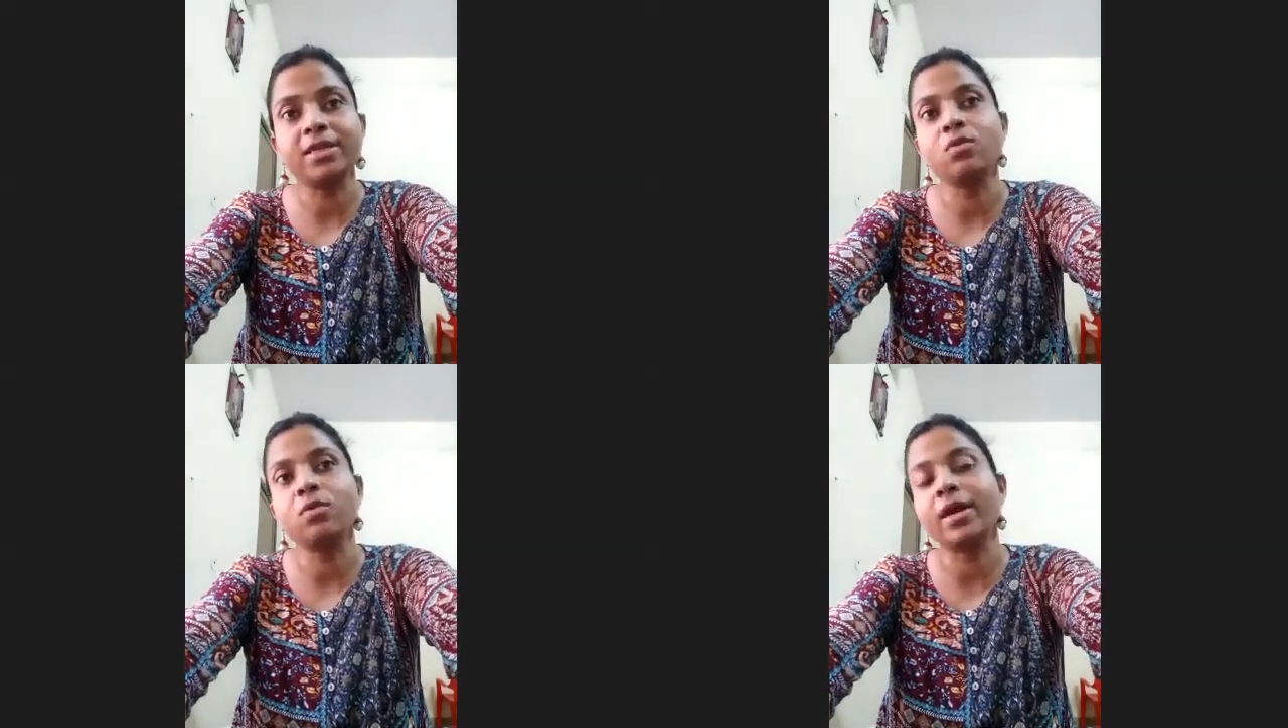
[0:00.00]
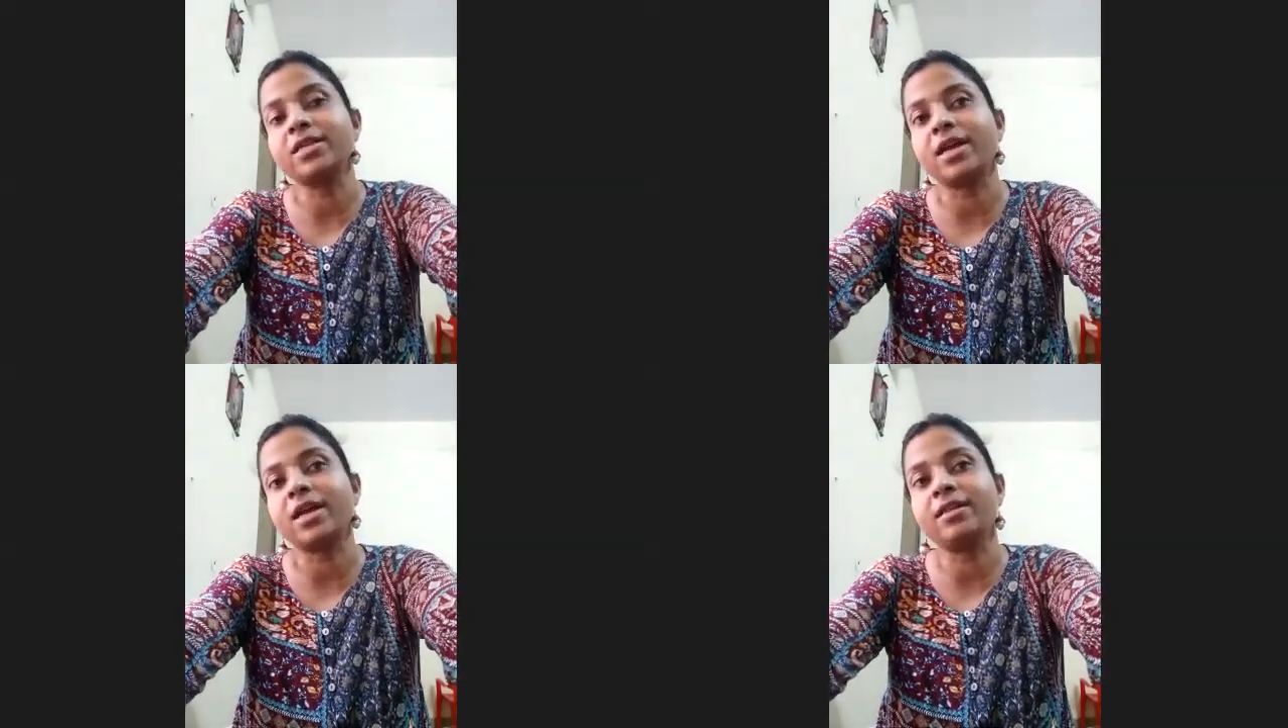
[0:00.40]
who has
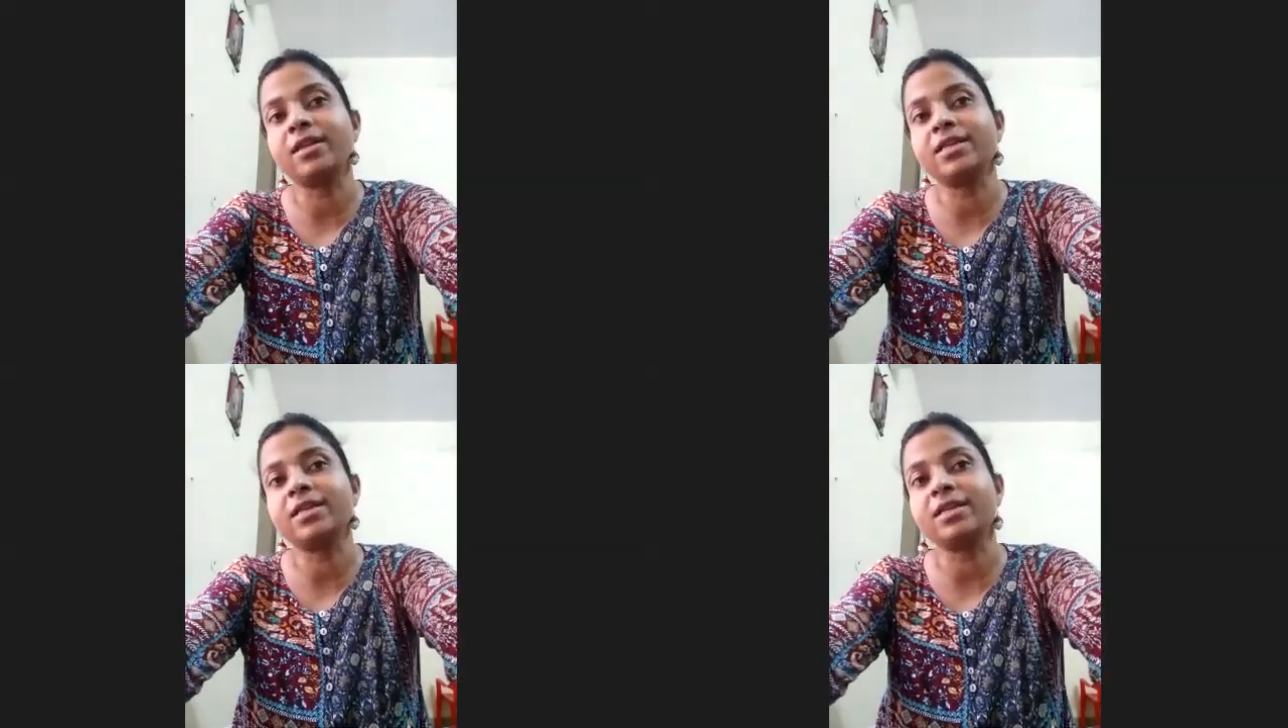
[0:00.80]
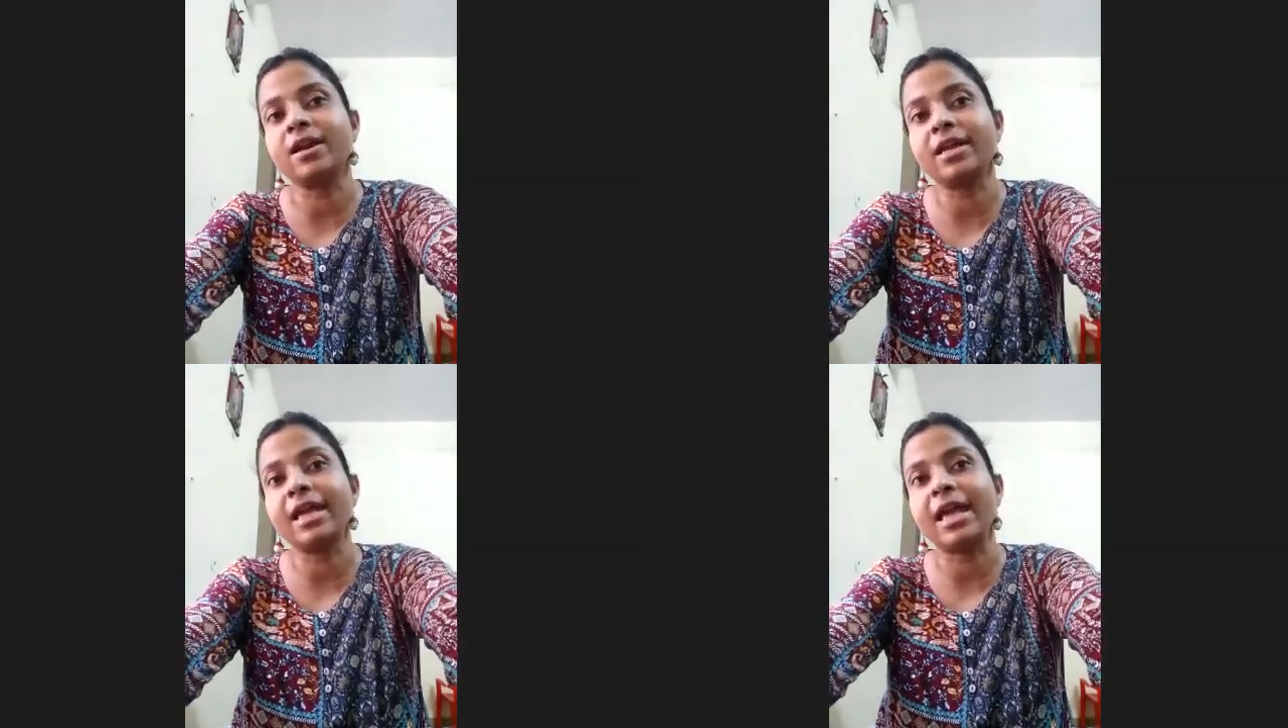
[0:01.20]
done the
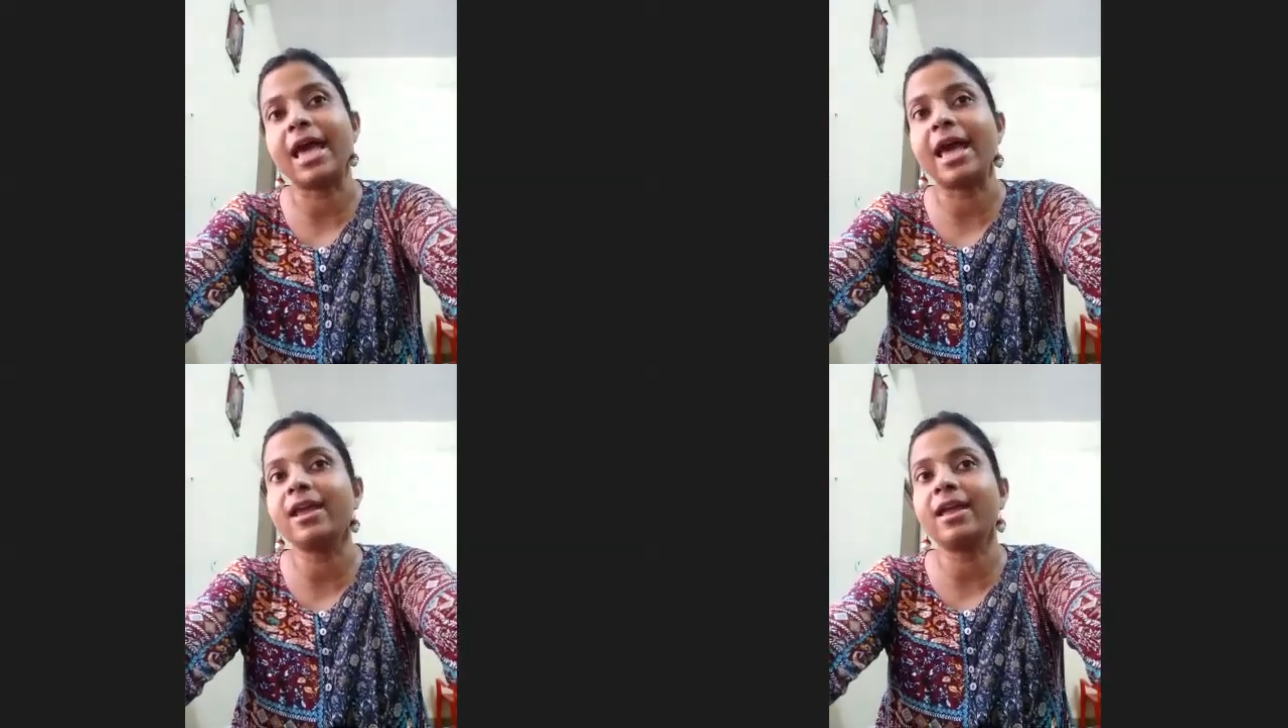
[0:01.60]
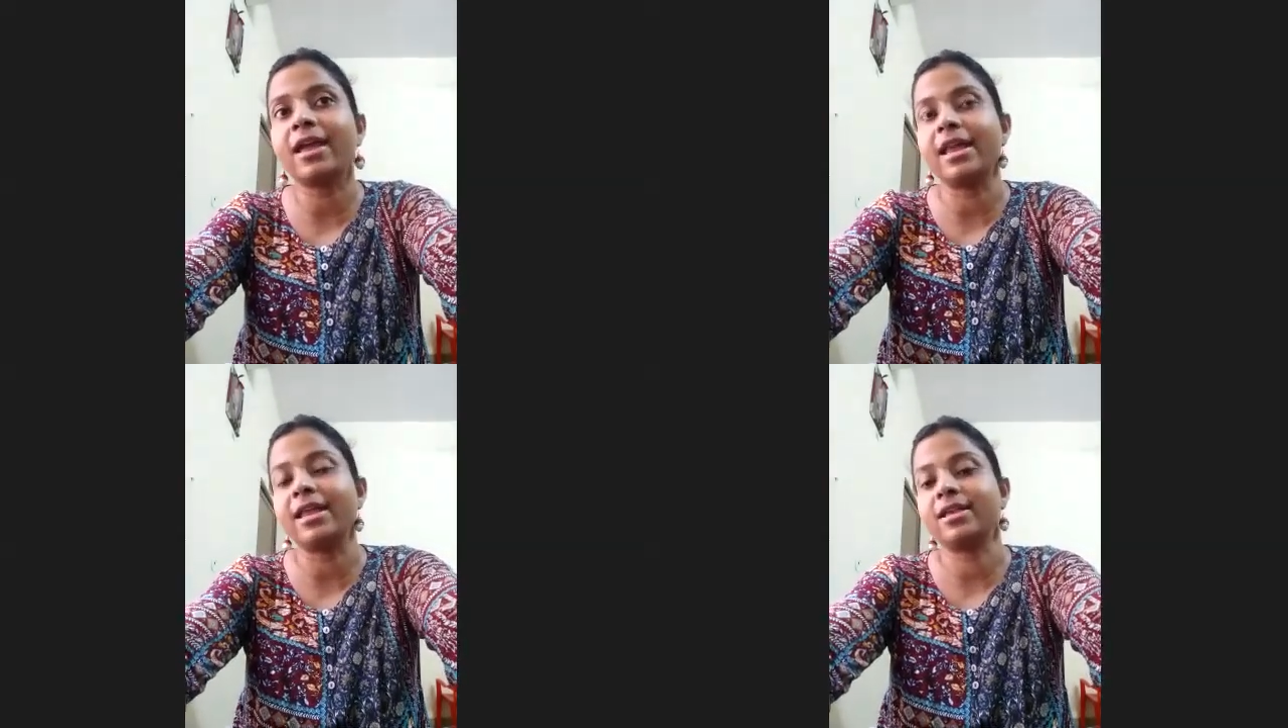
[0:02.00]
study? Erik
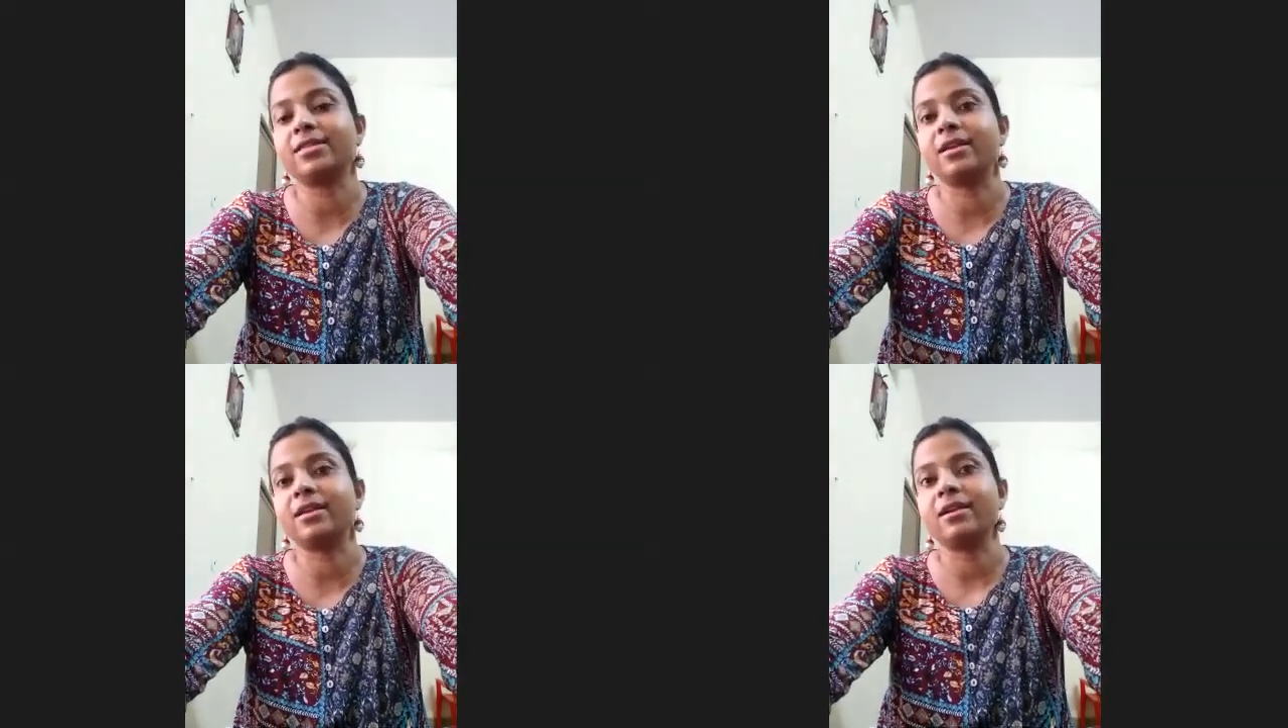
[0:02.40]
Erikson.